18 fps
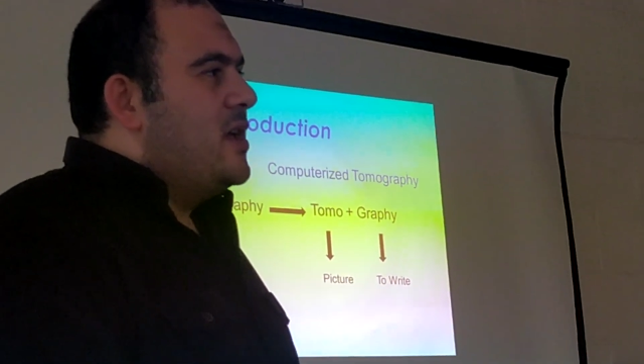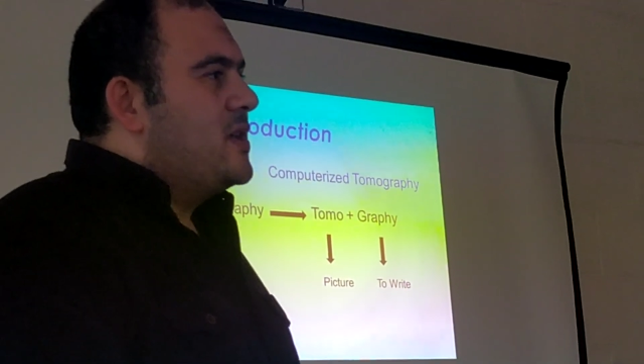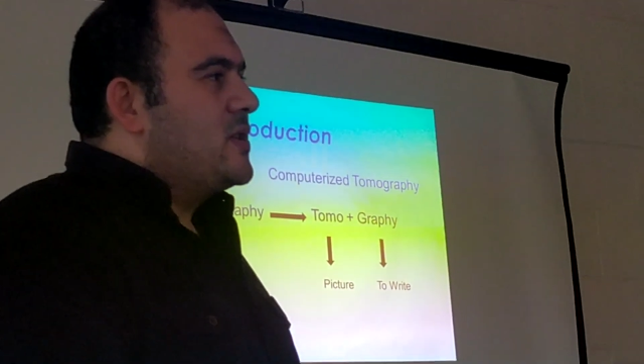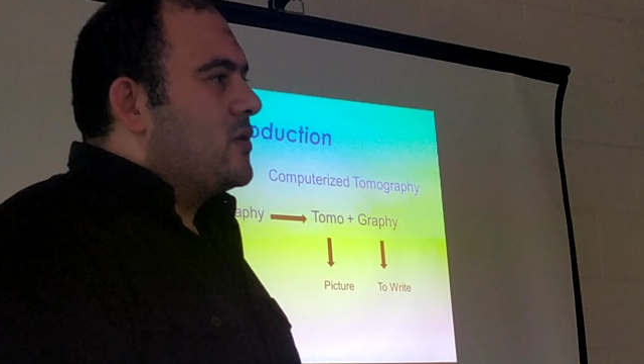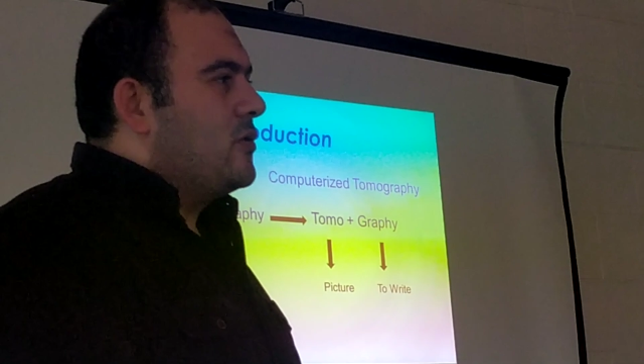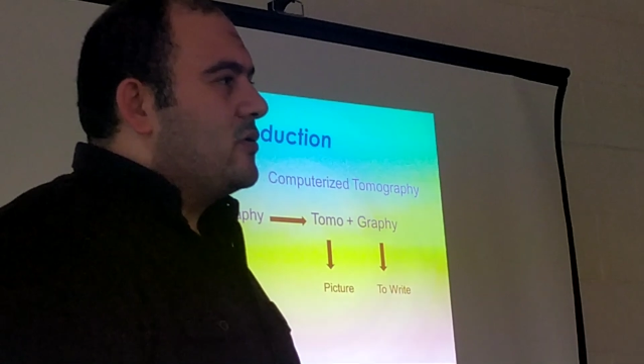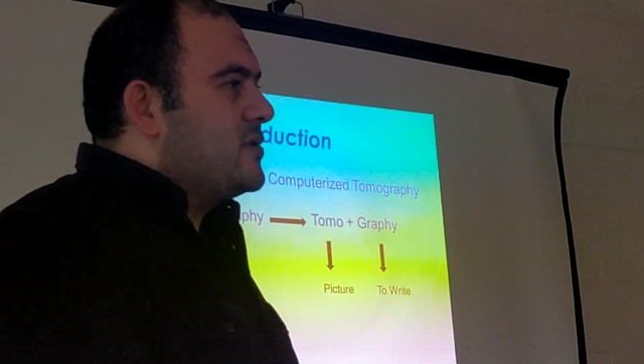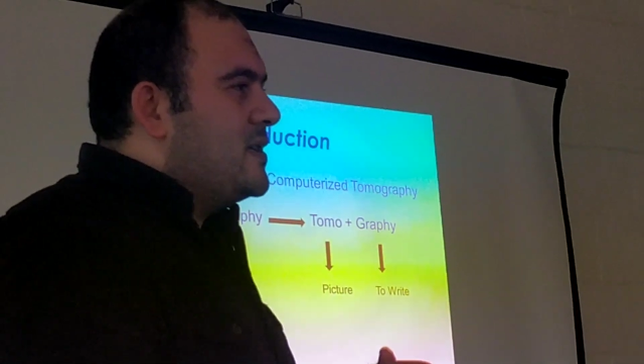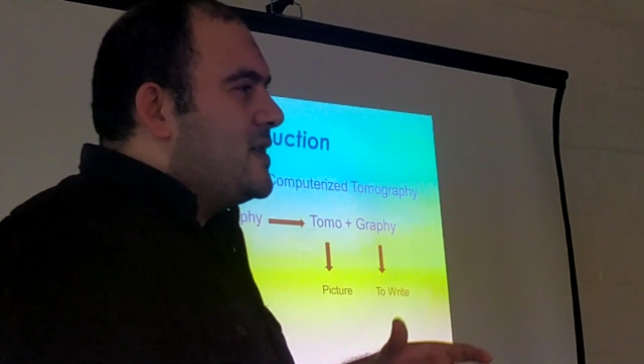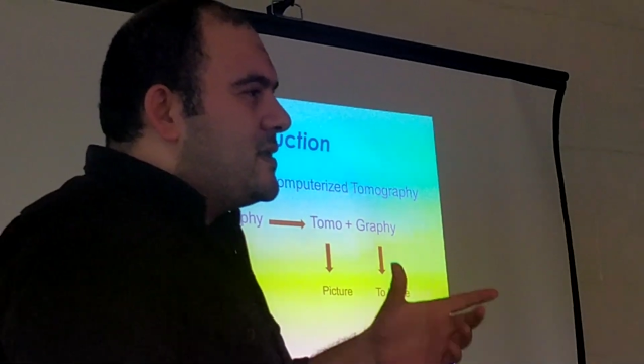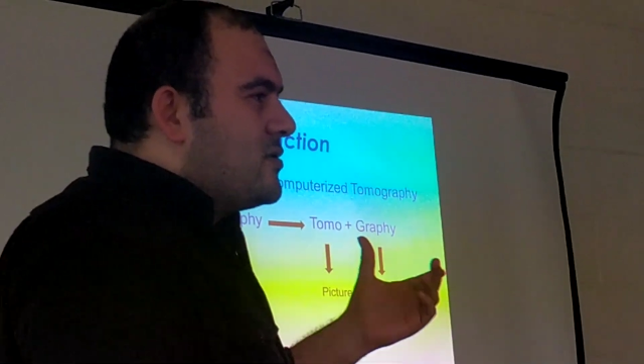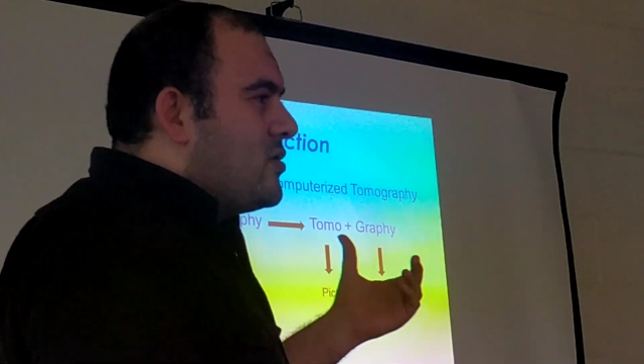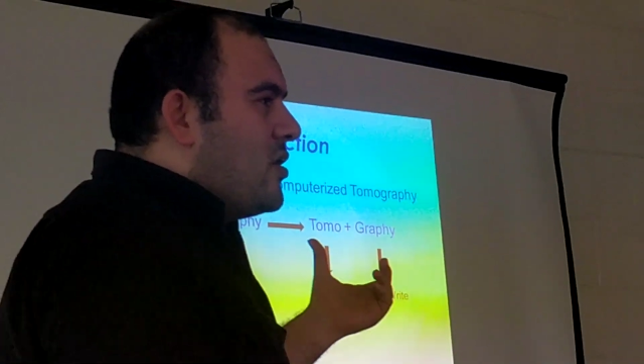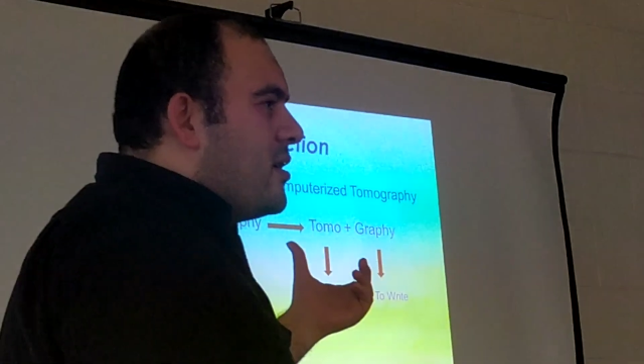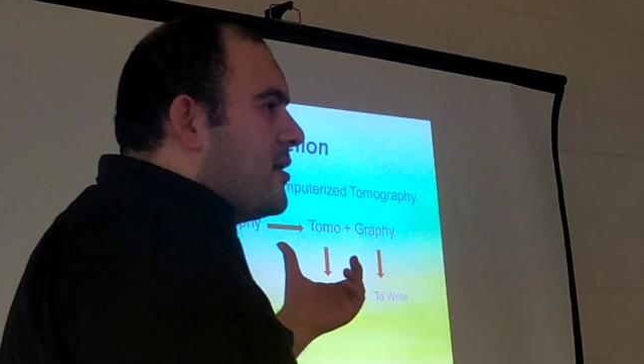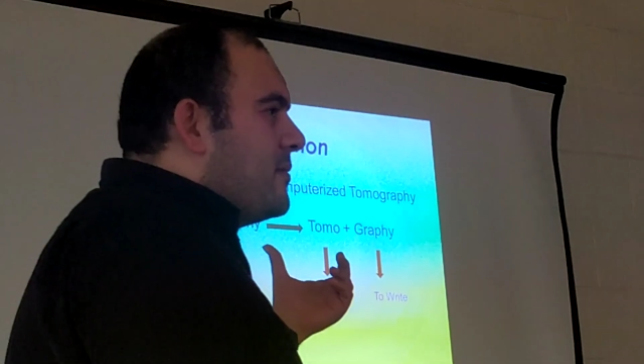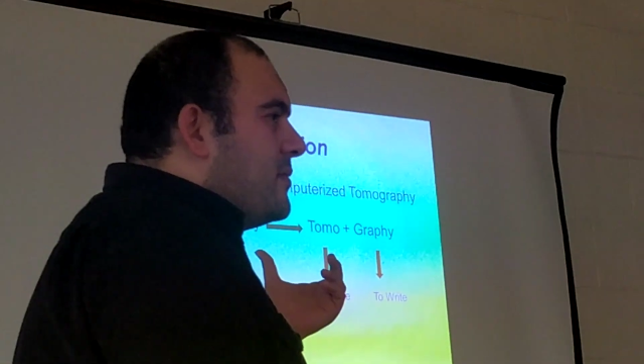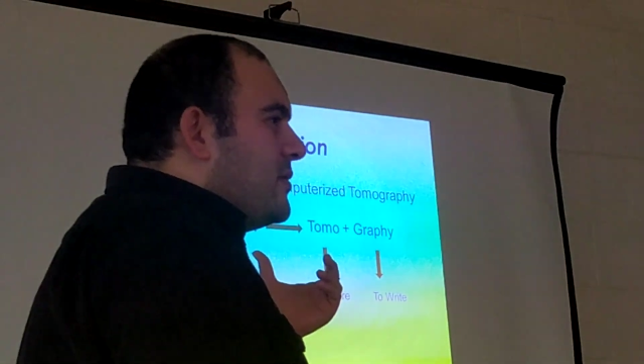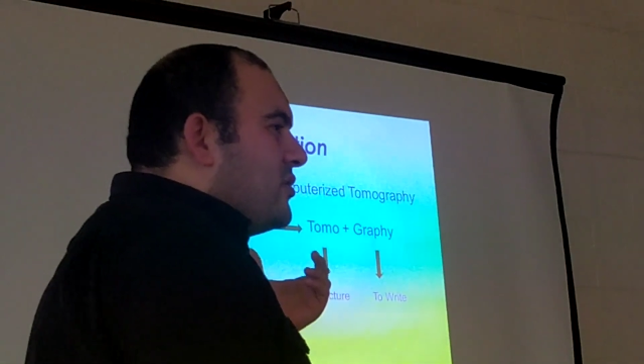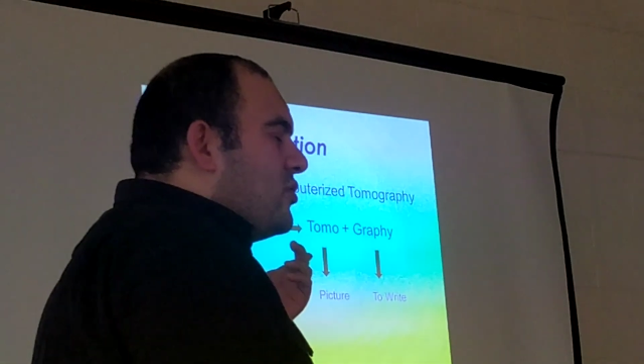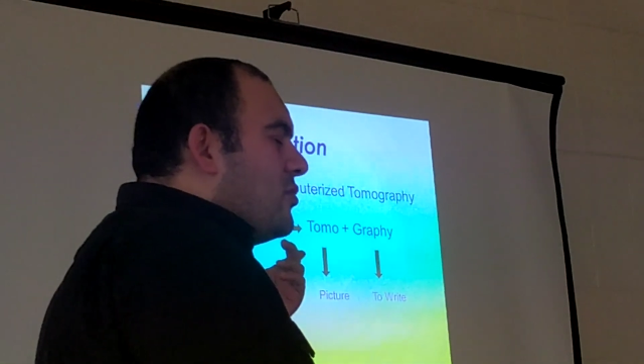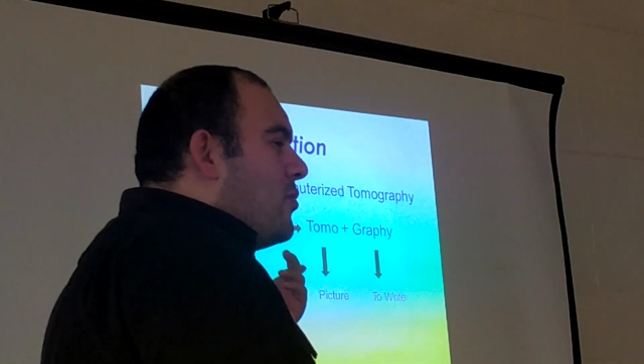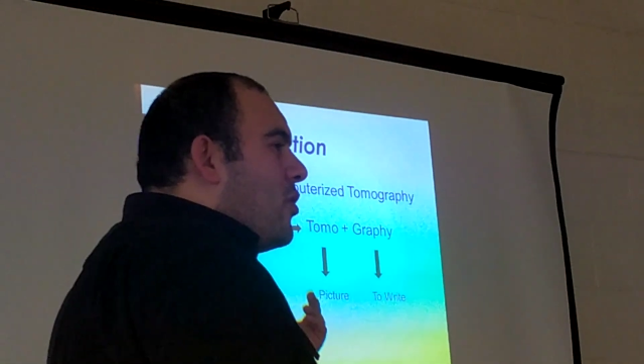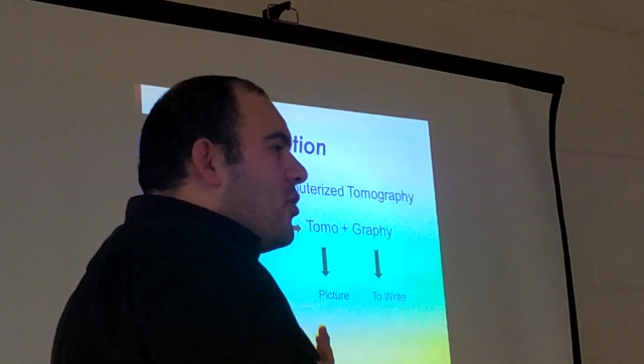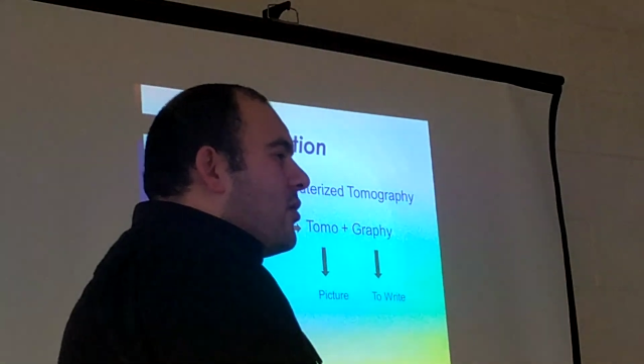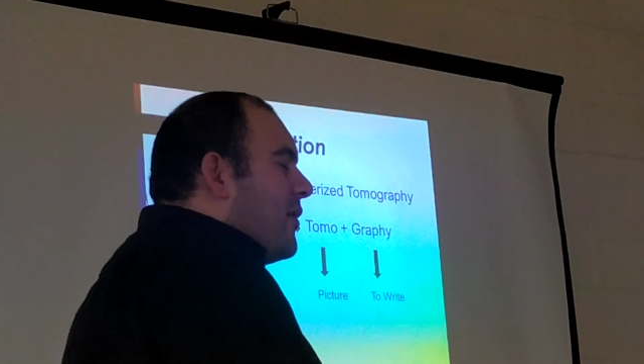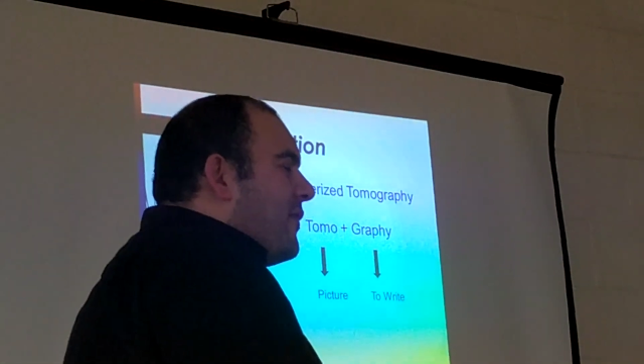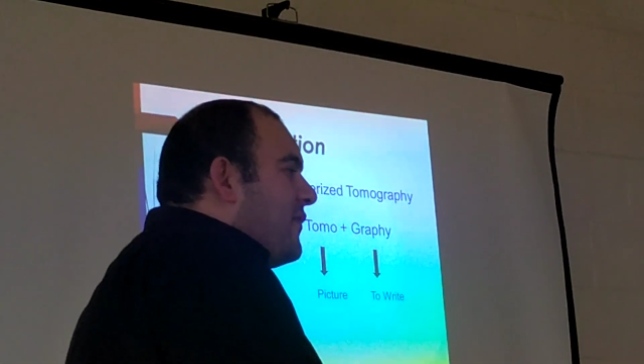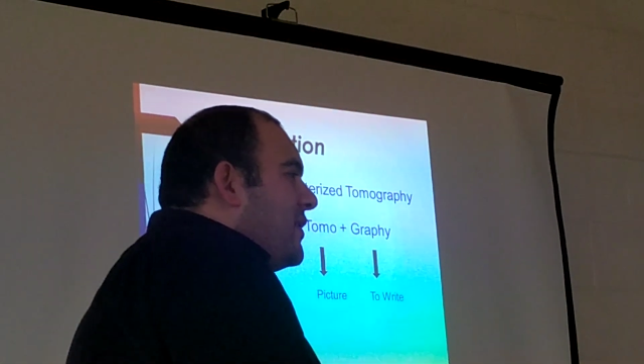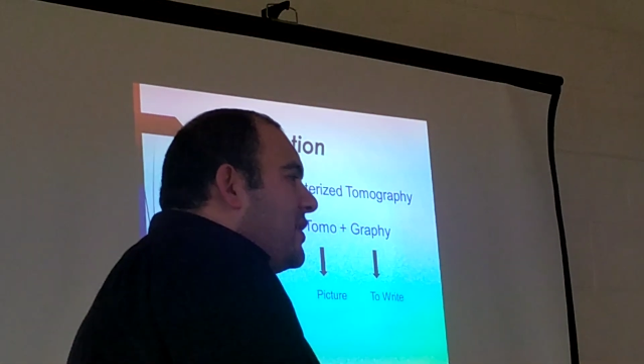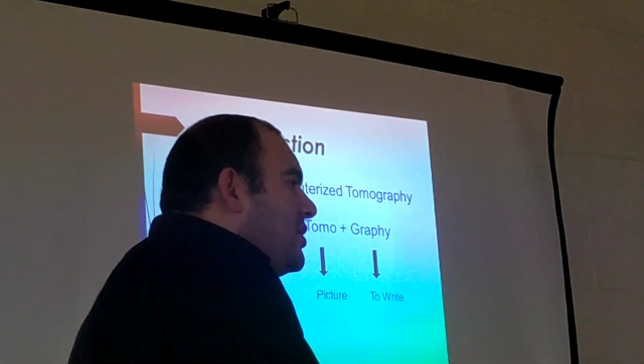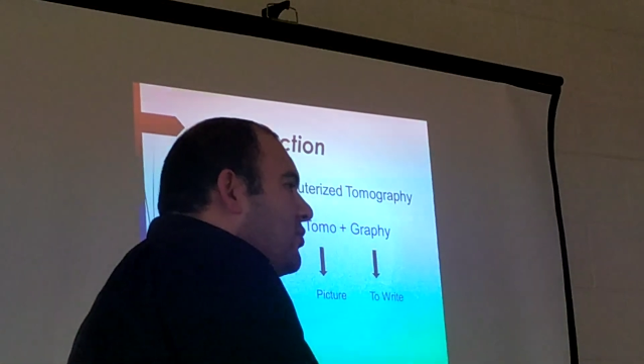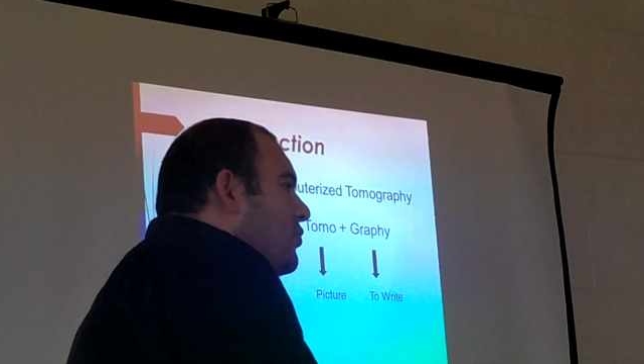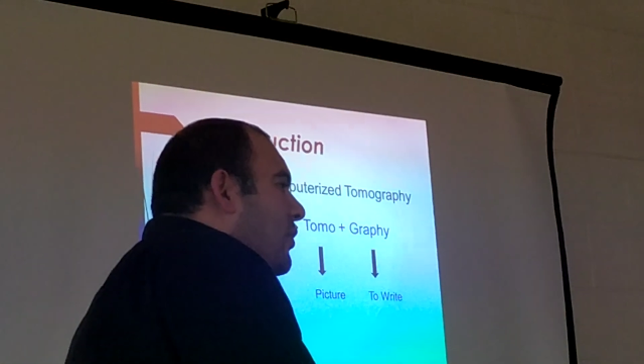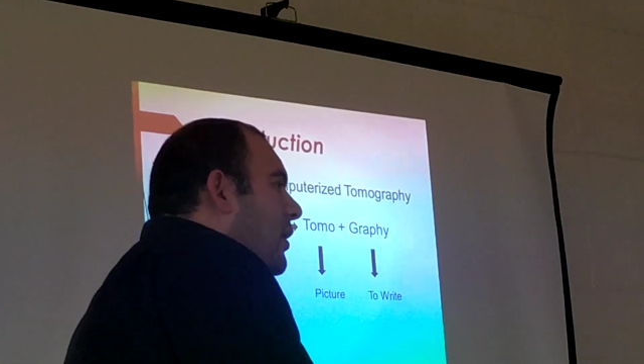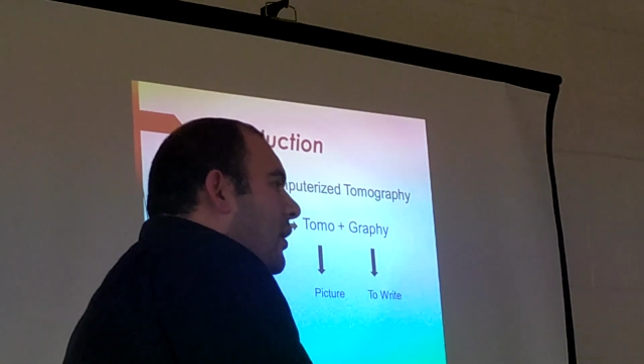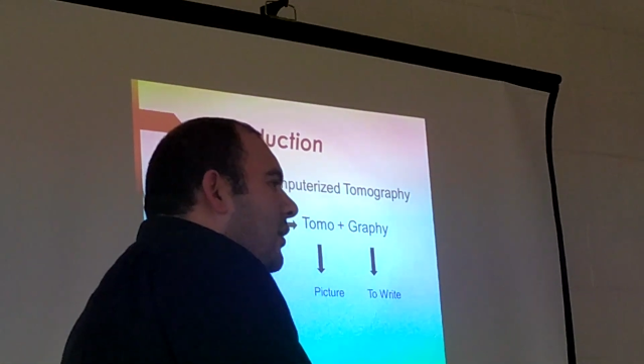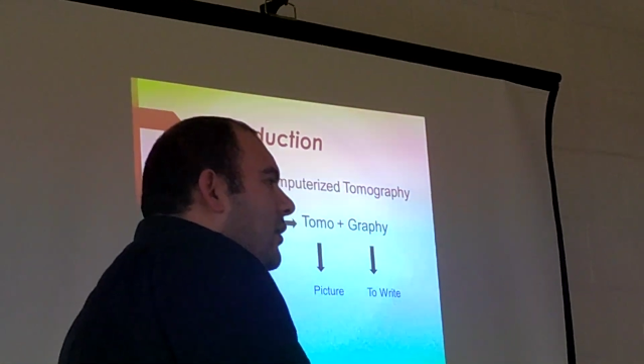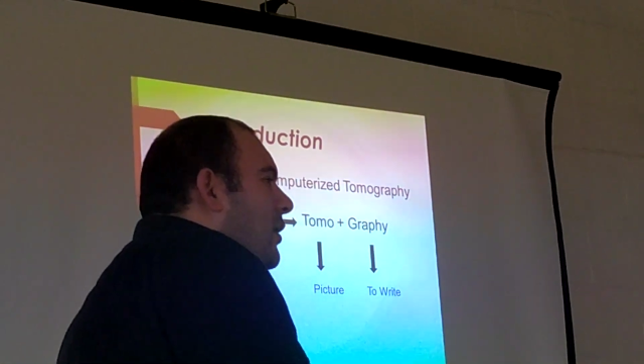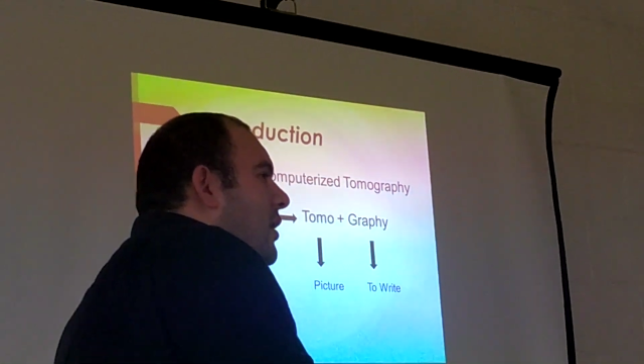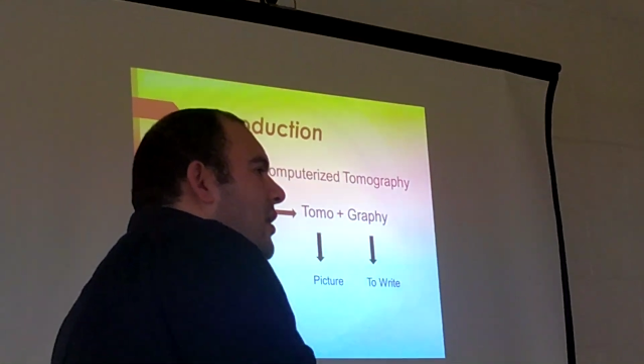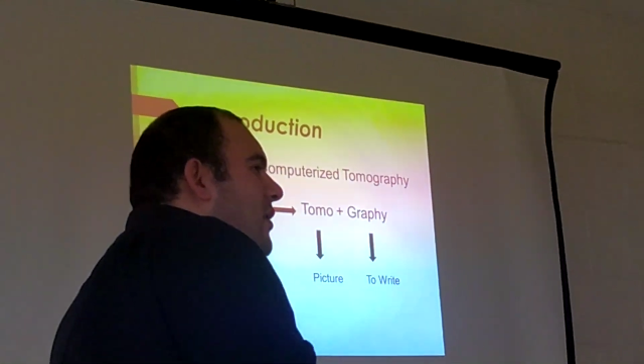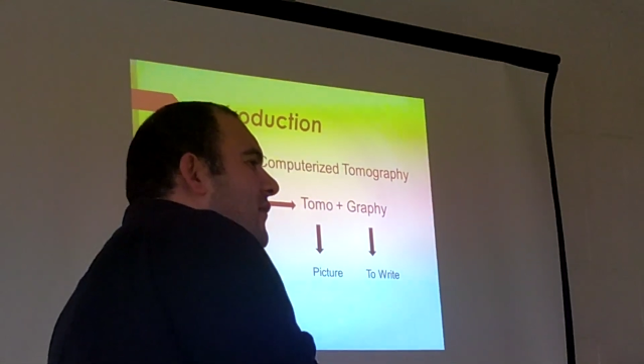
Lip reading: So this term tomography, you will